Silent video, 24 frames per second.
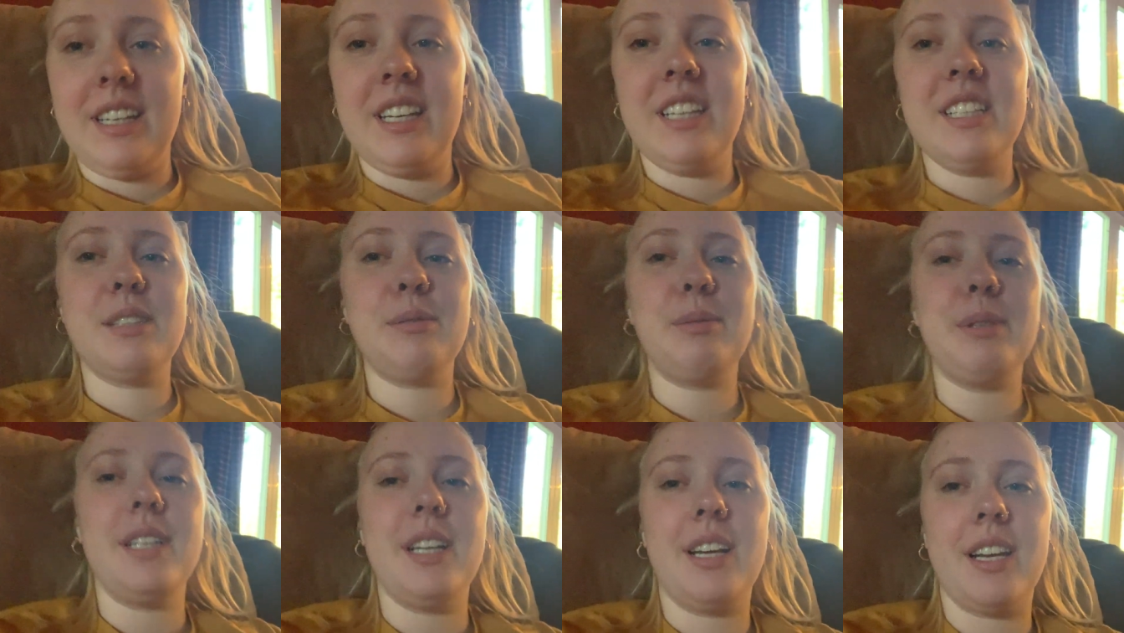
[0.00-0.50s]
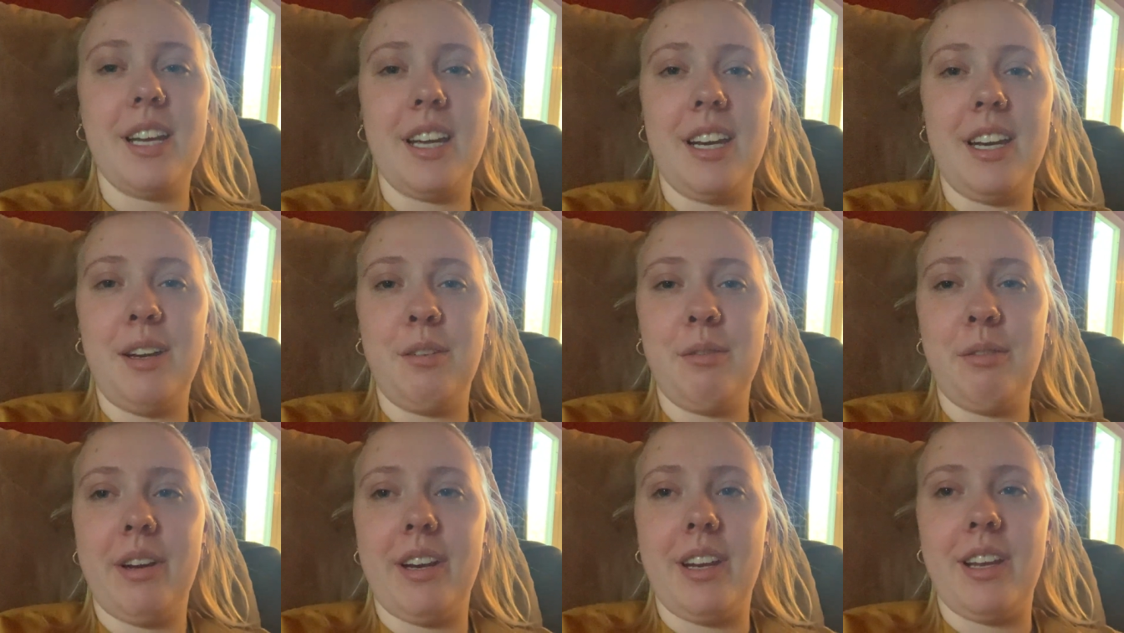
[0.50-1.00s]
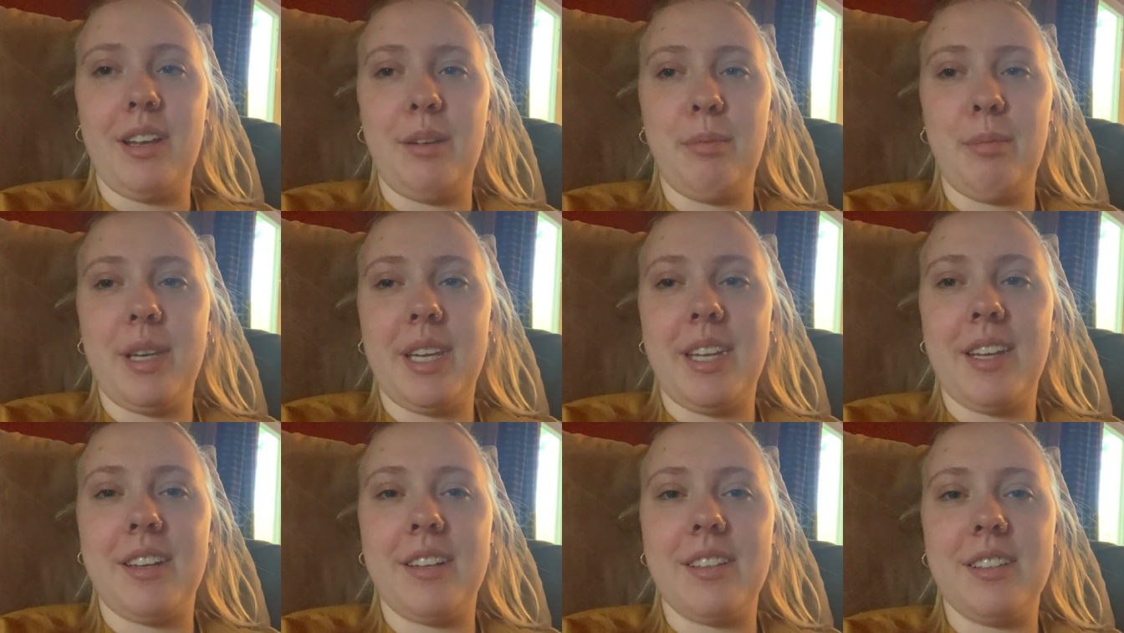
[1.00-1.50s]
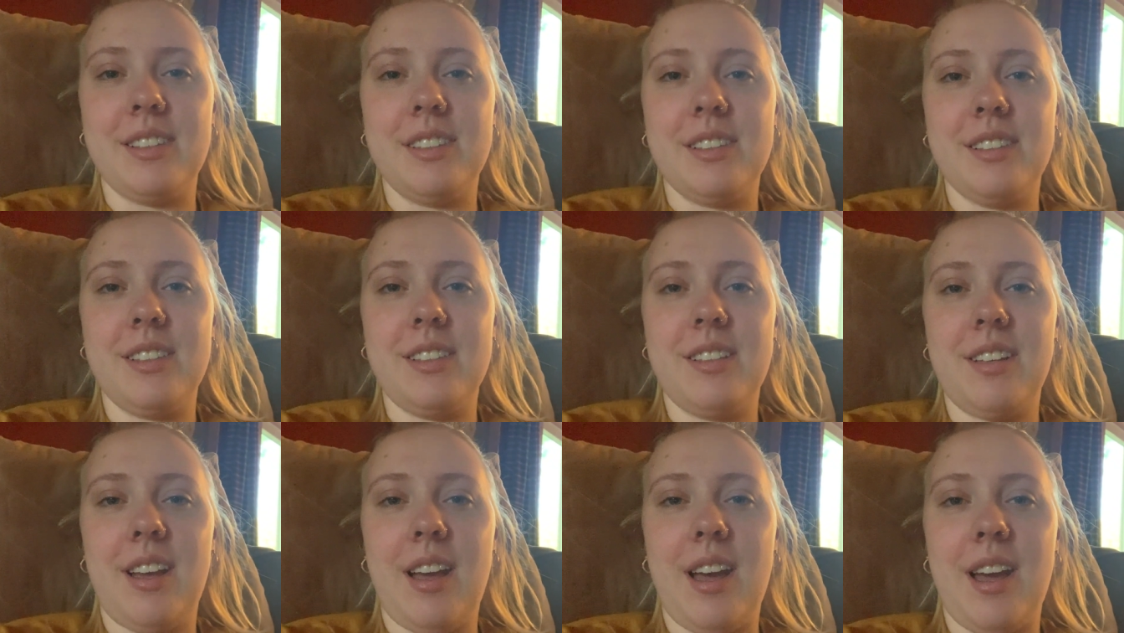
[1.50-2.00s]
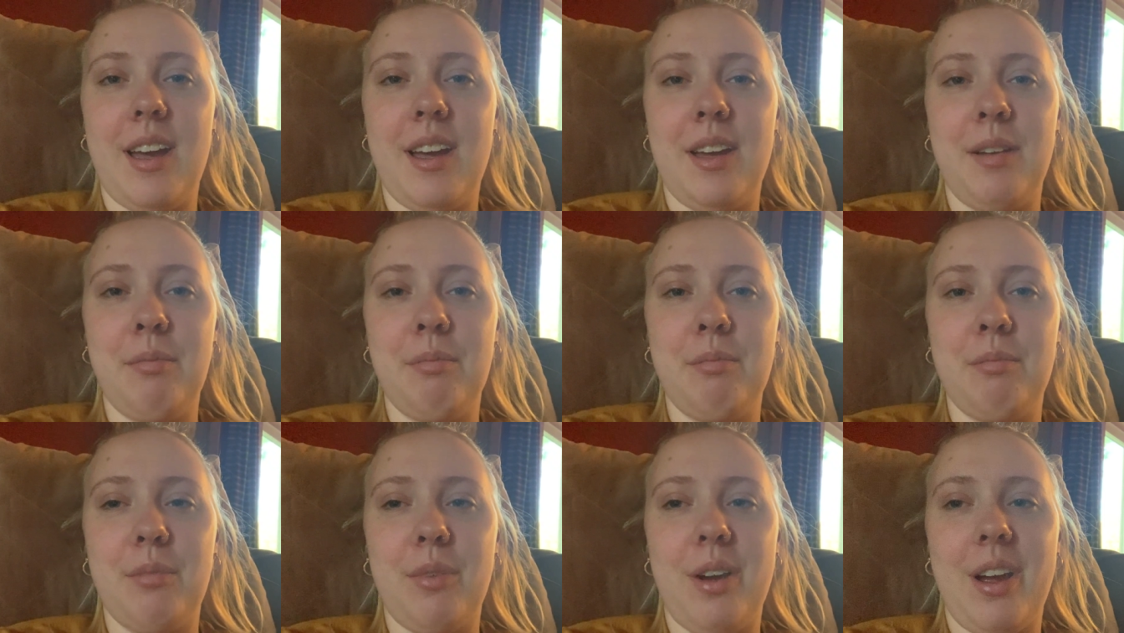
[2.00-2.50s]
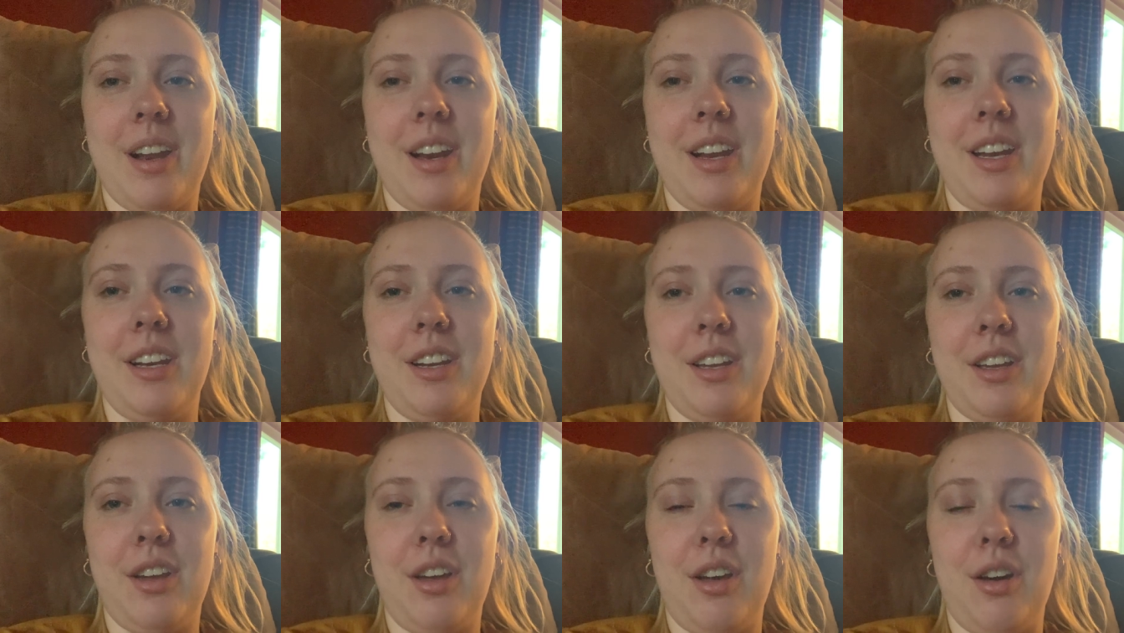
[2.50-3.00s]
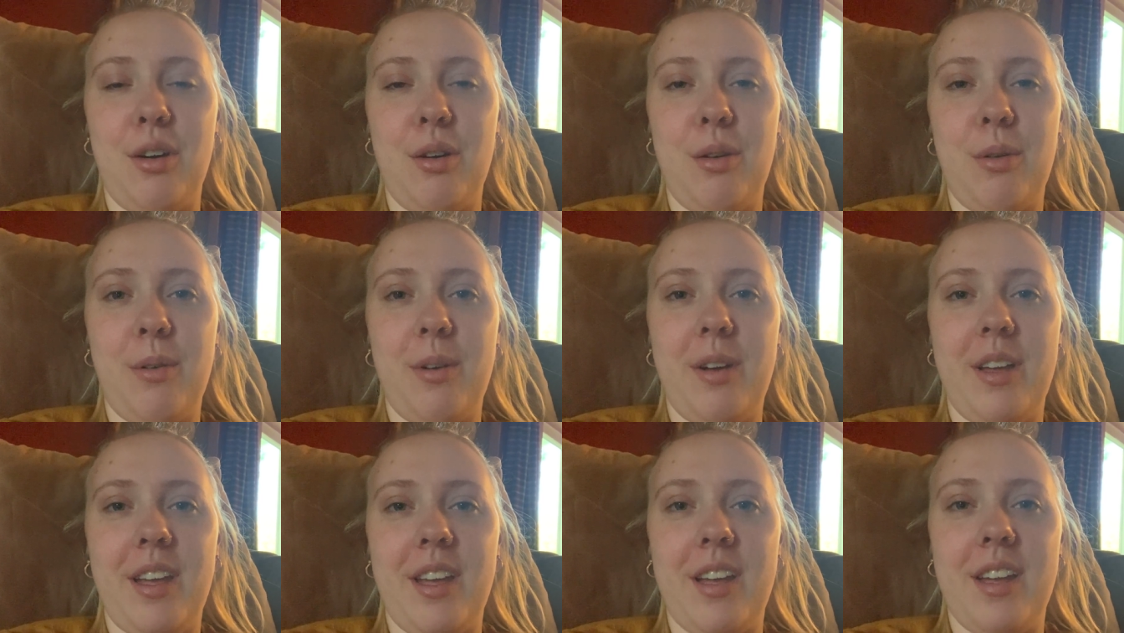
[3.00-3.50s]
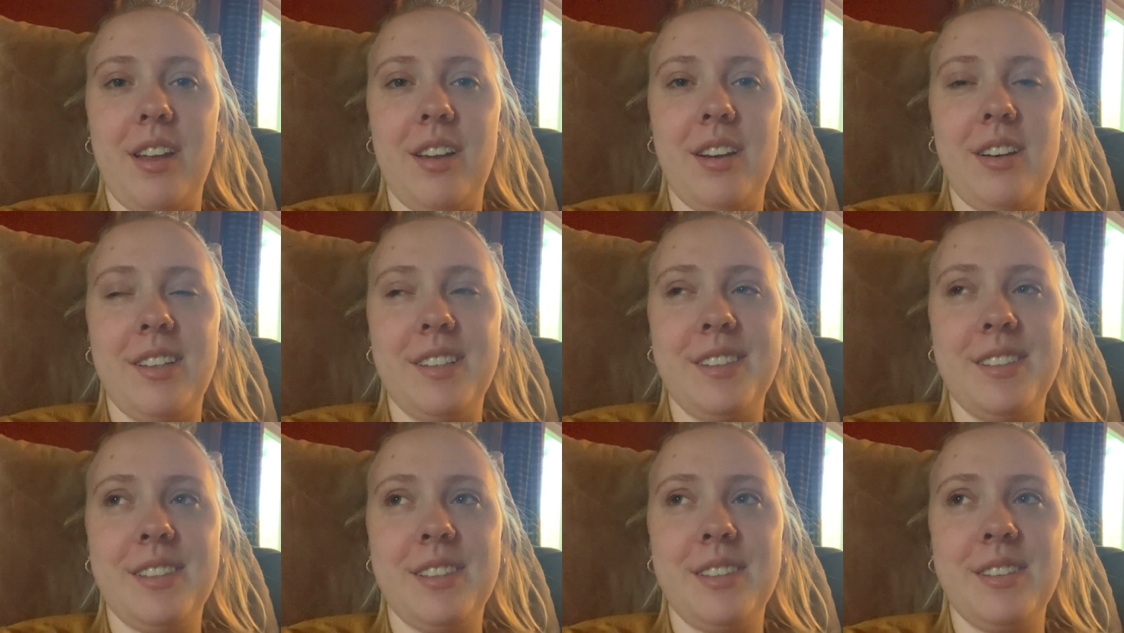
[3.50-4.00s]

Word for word: to be done getting ready because I'm ready to go and